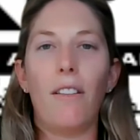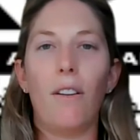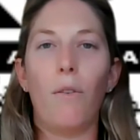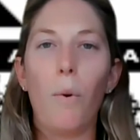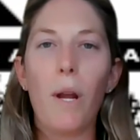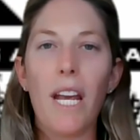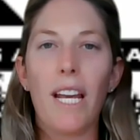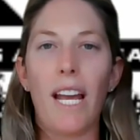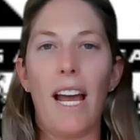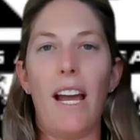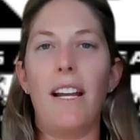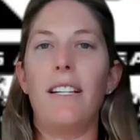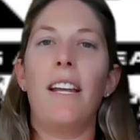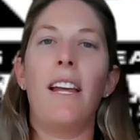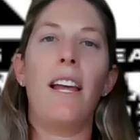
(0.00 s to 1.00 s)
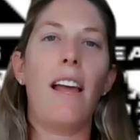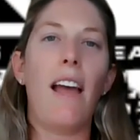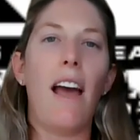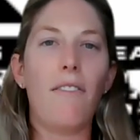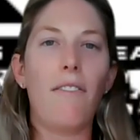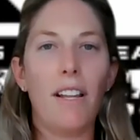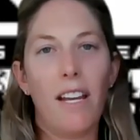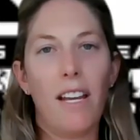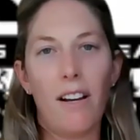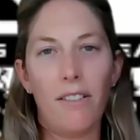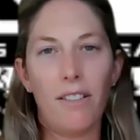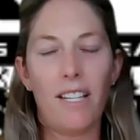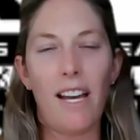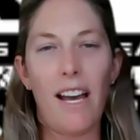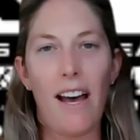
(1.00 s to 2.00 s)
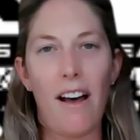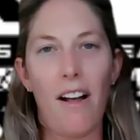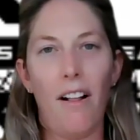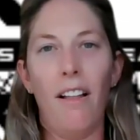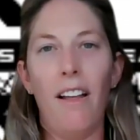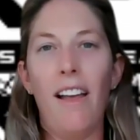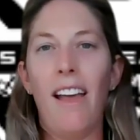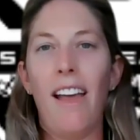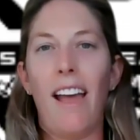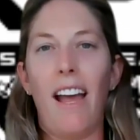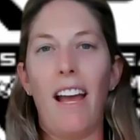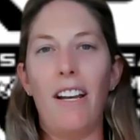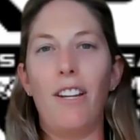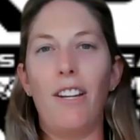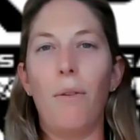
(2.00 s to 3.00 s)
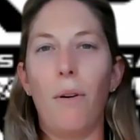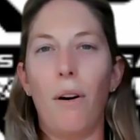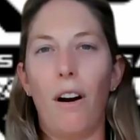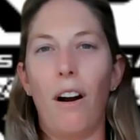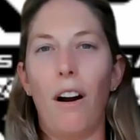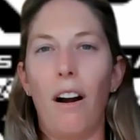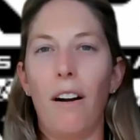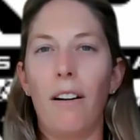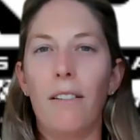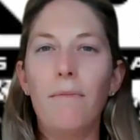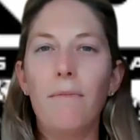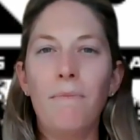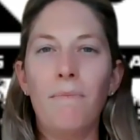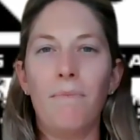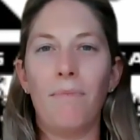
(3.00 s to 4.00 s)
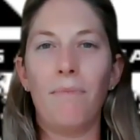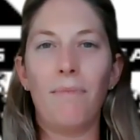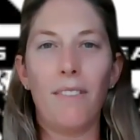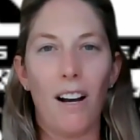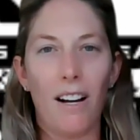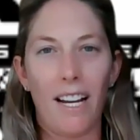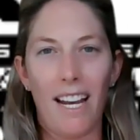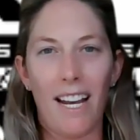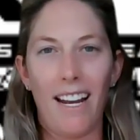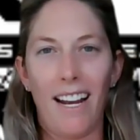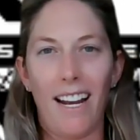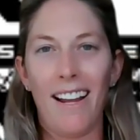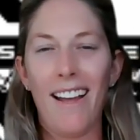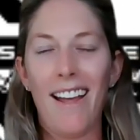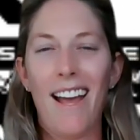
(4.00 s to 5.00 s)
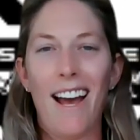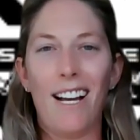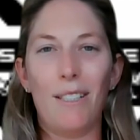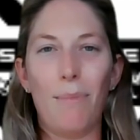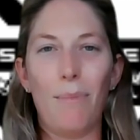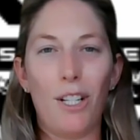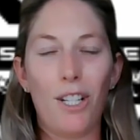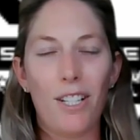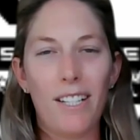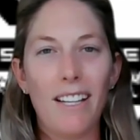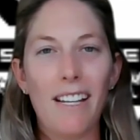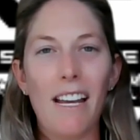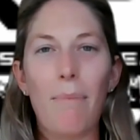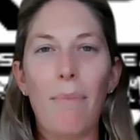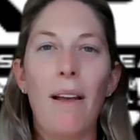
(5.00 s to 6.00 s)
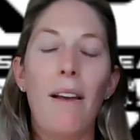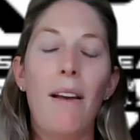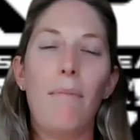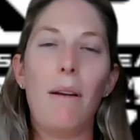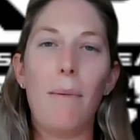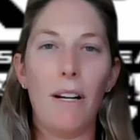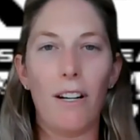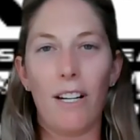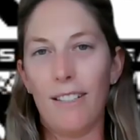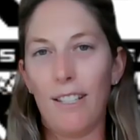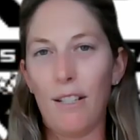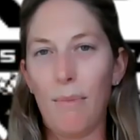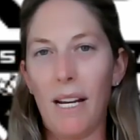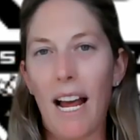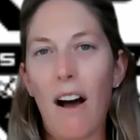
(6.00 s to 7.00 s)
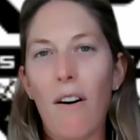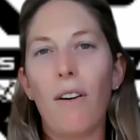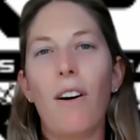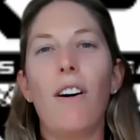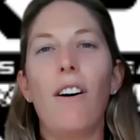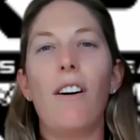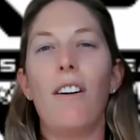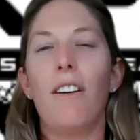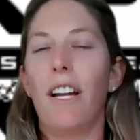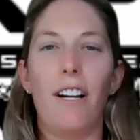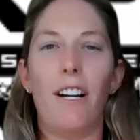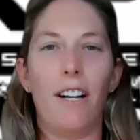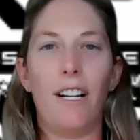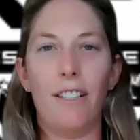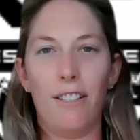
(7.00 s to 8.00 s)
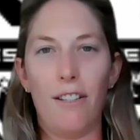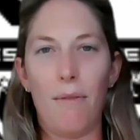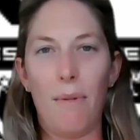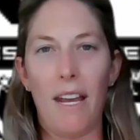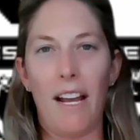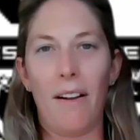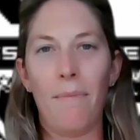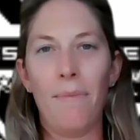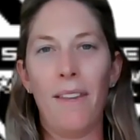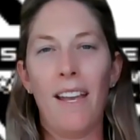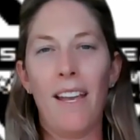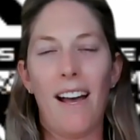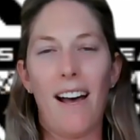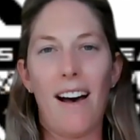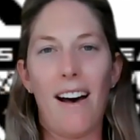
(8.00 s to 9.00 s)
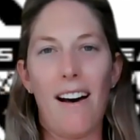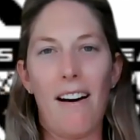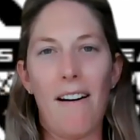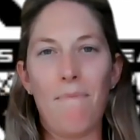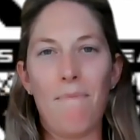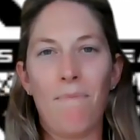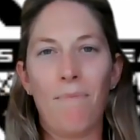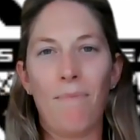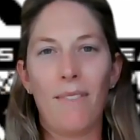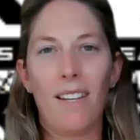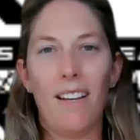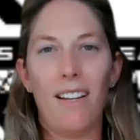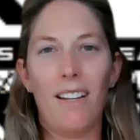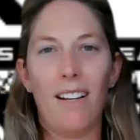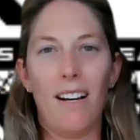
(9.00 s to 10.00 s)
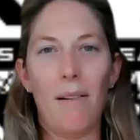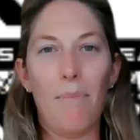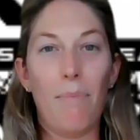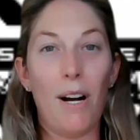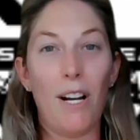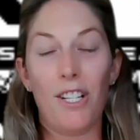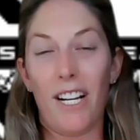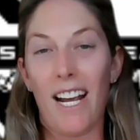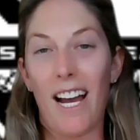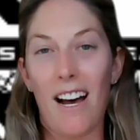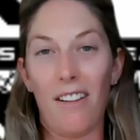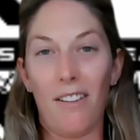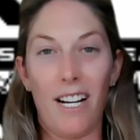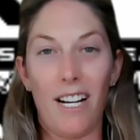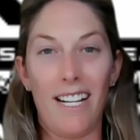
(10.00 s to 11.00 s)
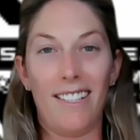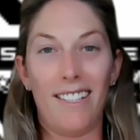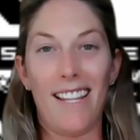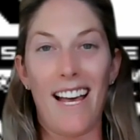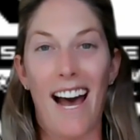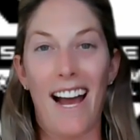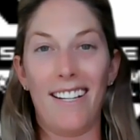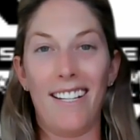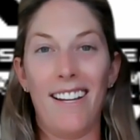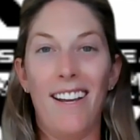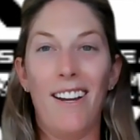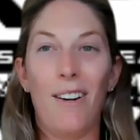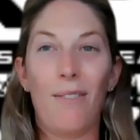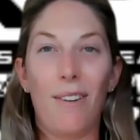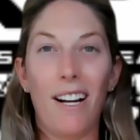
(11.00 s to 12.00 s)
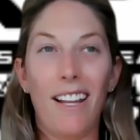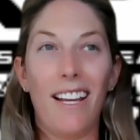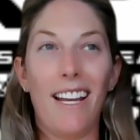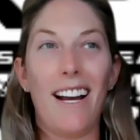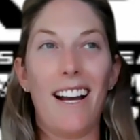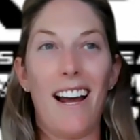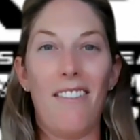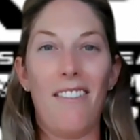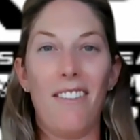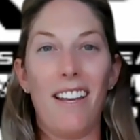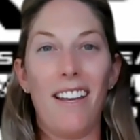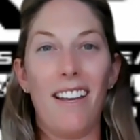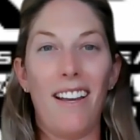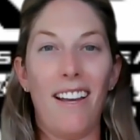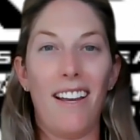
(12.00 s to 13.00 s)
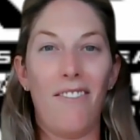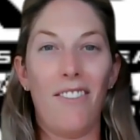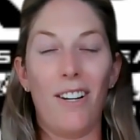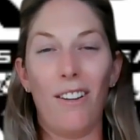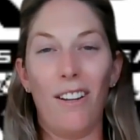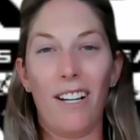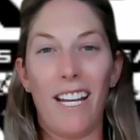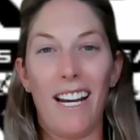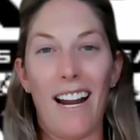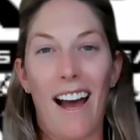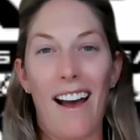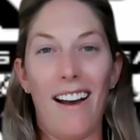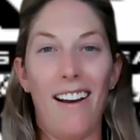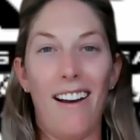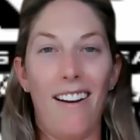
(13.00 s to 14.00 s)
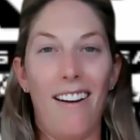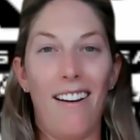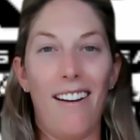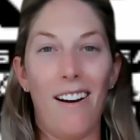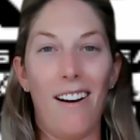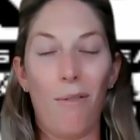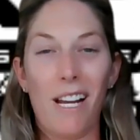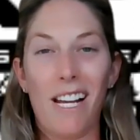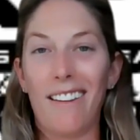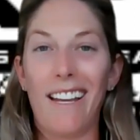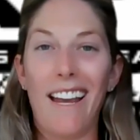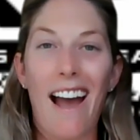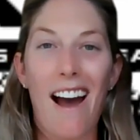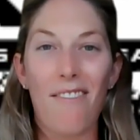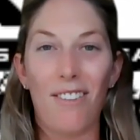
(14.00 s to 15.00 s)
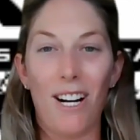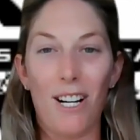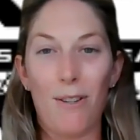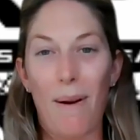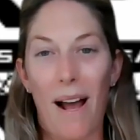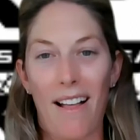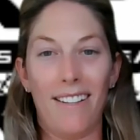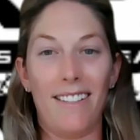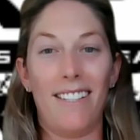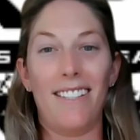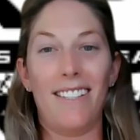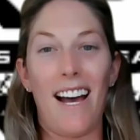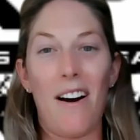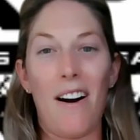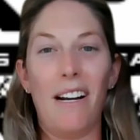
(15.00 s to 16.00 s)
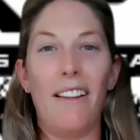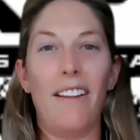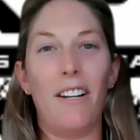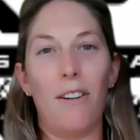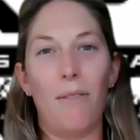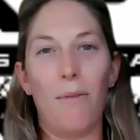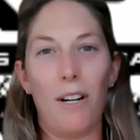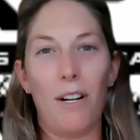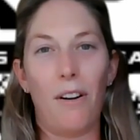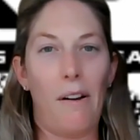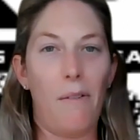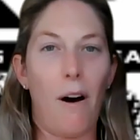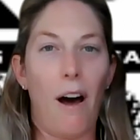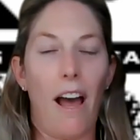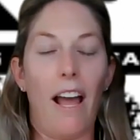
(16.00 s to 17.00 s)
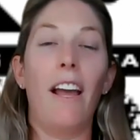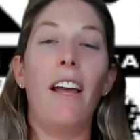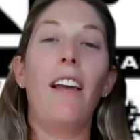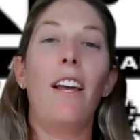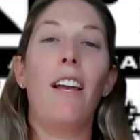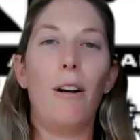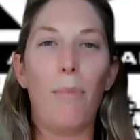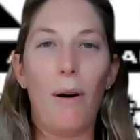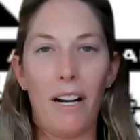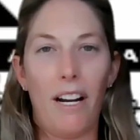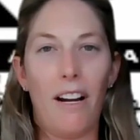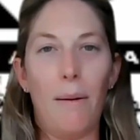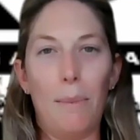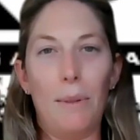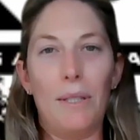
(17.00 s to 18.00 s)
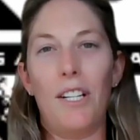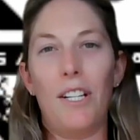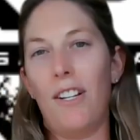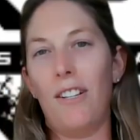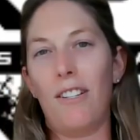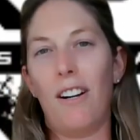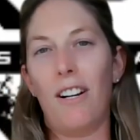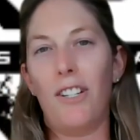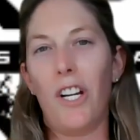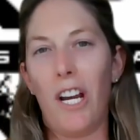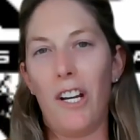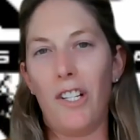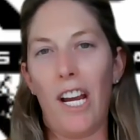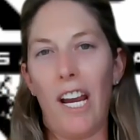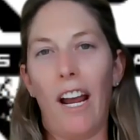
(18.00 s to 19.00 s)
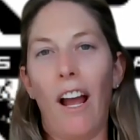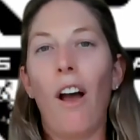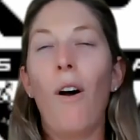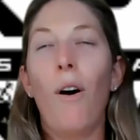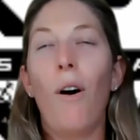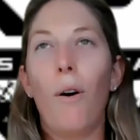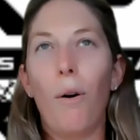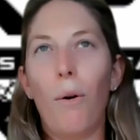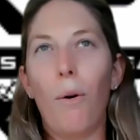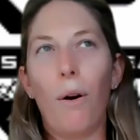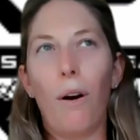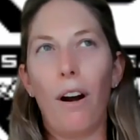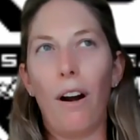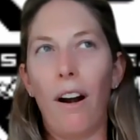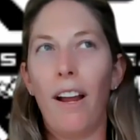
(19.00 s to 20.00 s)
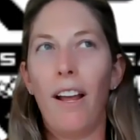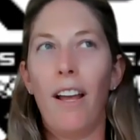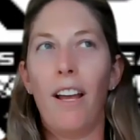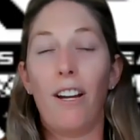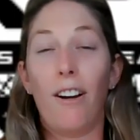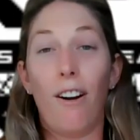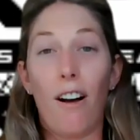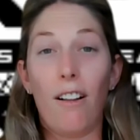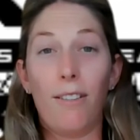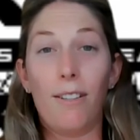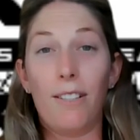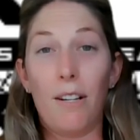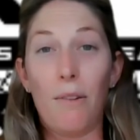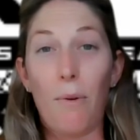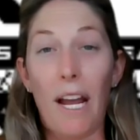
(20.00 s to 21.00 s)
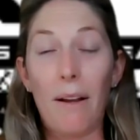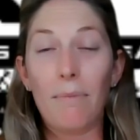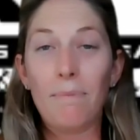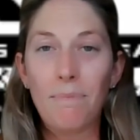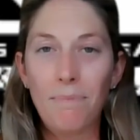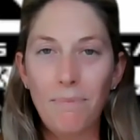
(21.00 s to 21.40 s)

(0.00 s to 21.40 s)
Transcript: on the weekend, everything goes to hell and you are not getting as much sleep. Maybe you're consuming alcohol and you're consuming a bunch of calories that really kind of, if you're looking at a weekly average, balances out, and then you're wondering why your body composition is not changing or you're not losing weight.